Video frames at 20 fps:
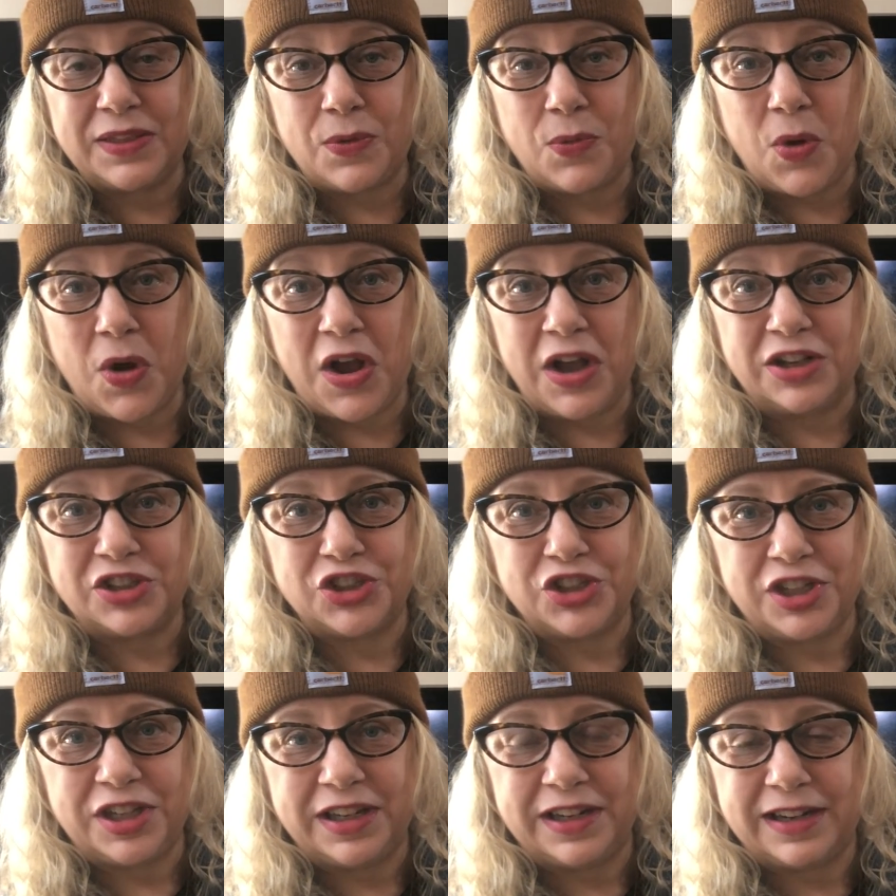the
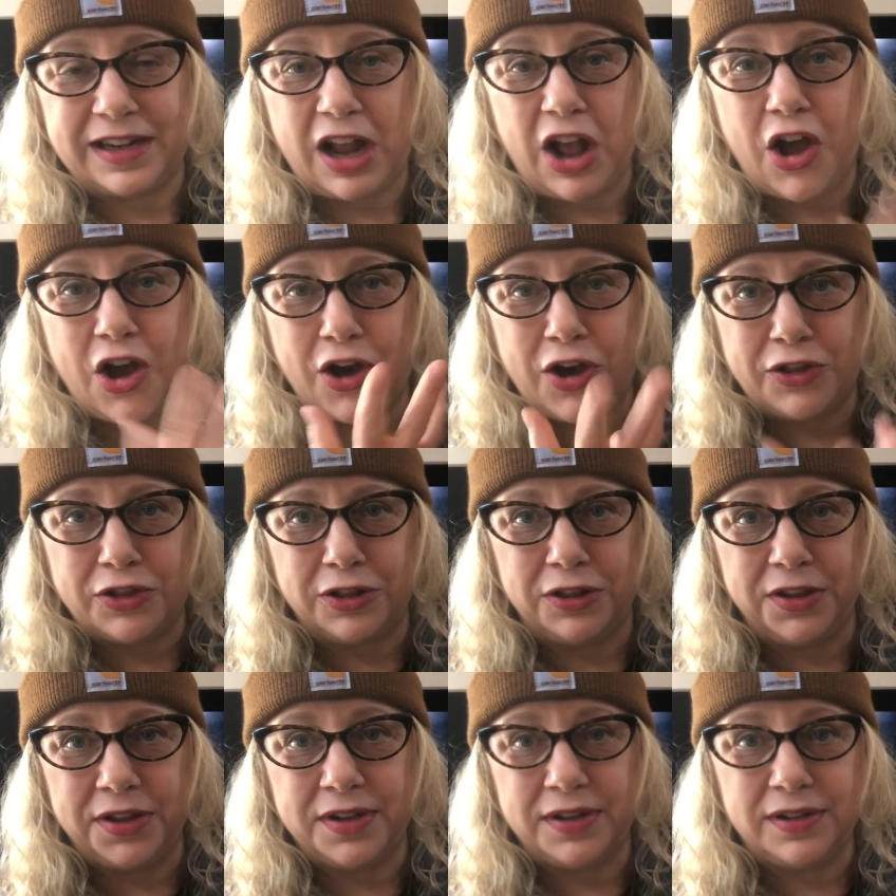washing all the
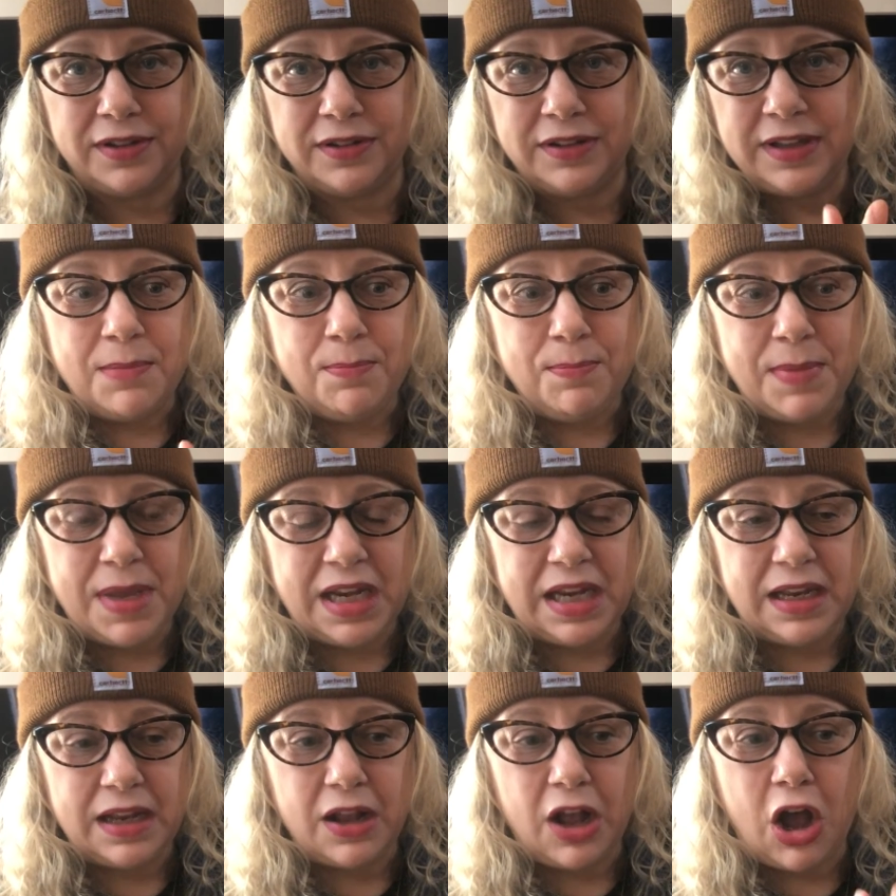little
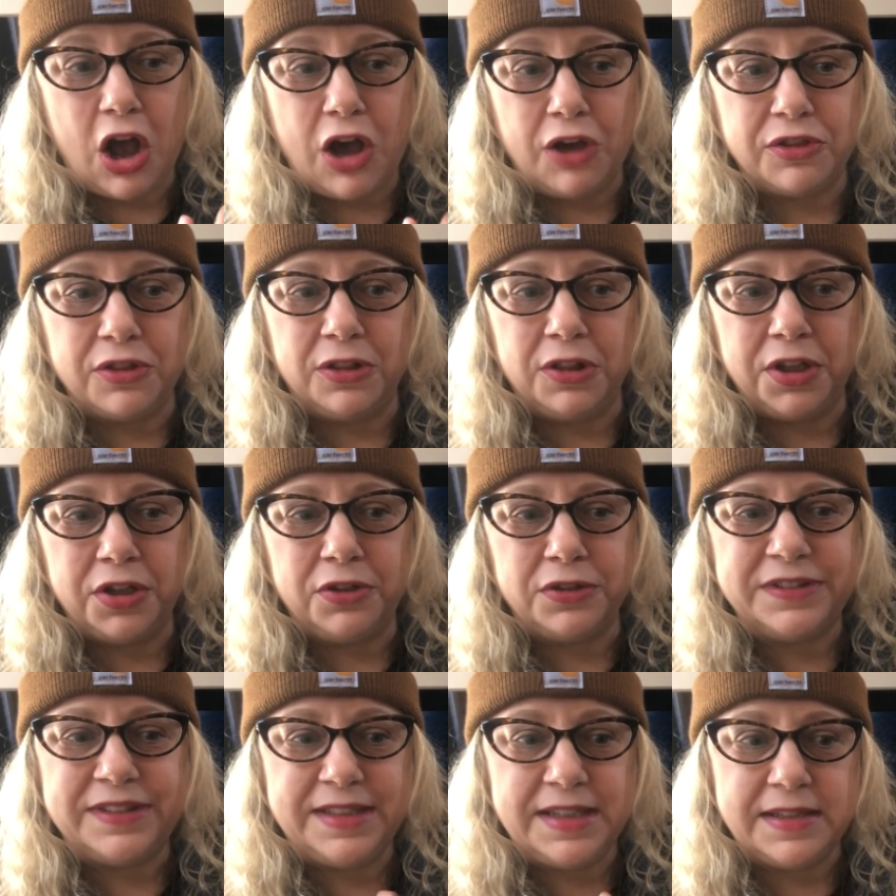min all the
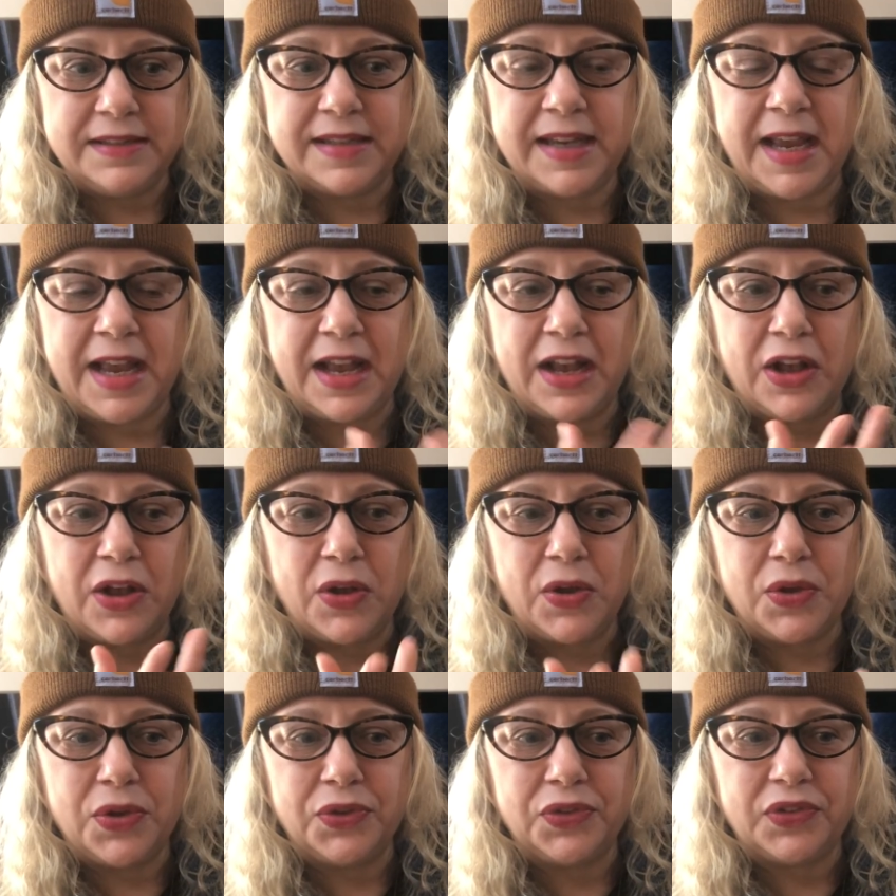little
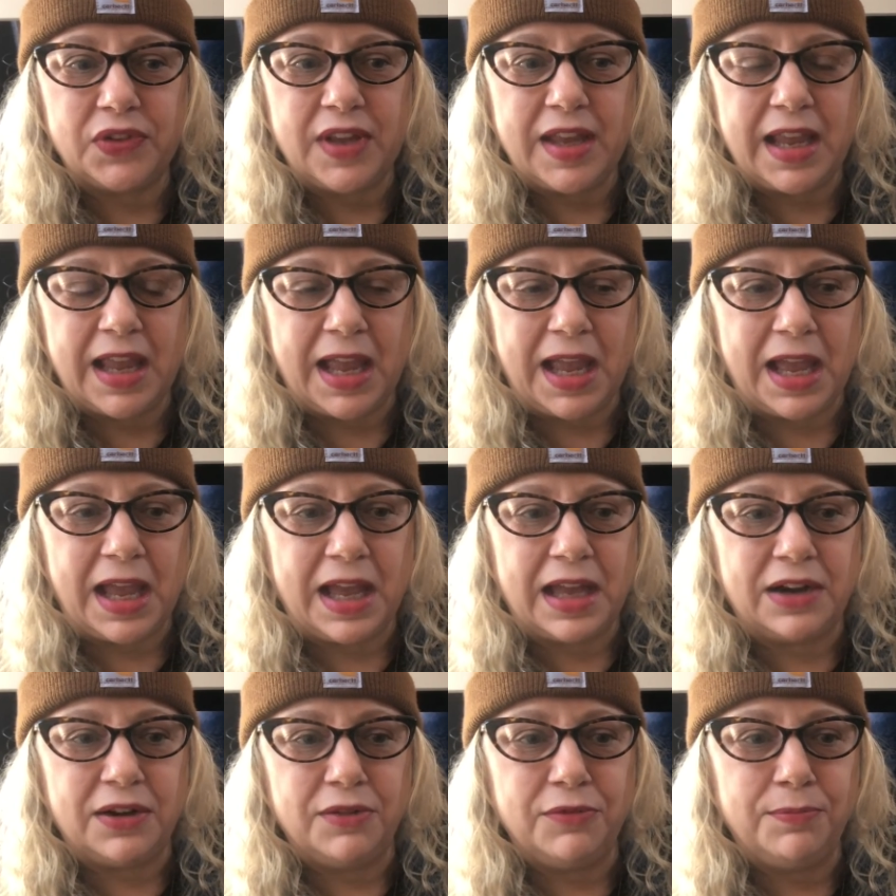details
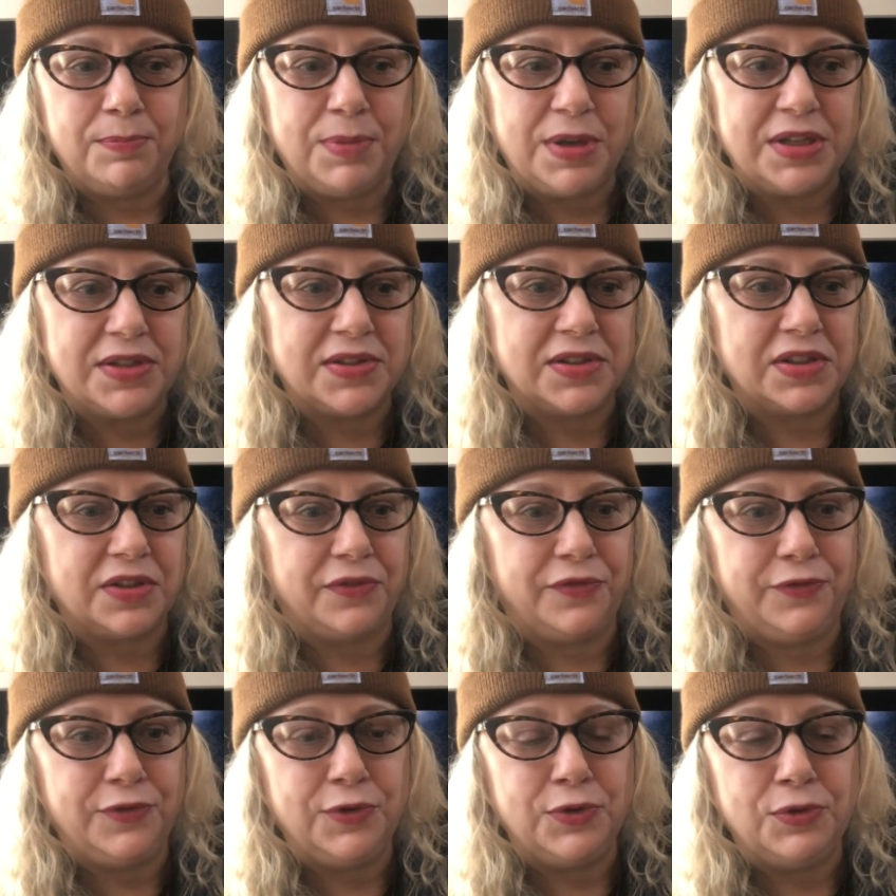and pieces of
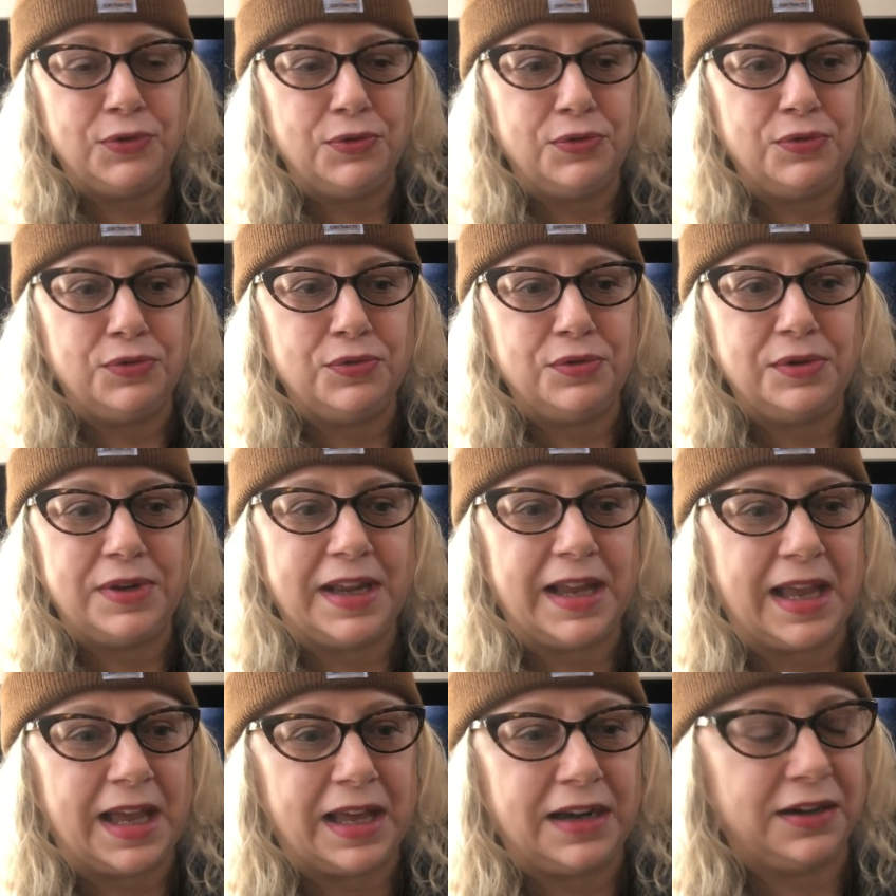food
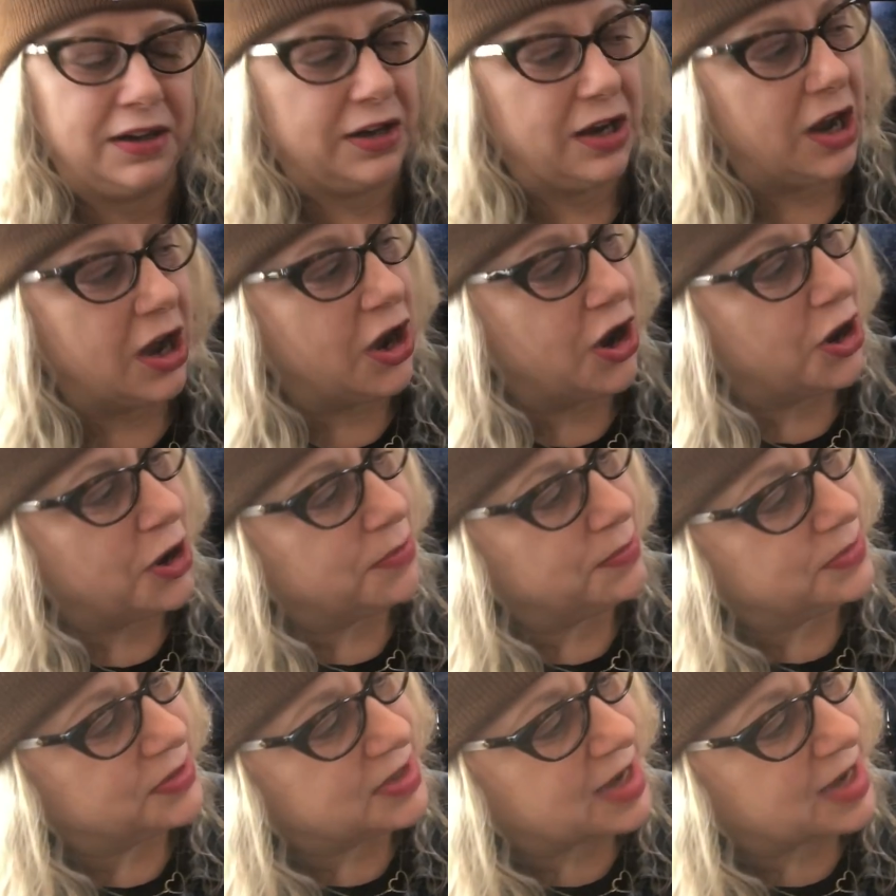and um,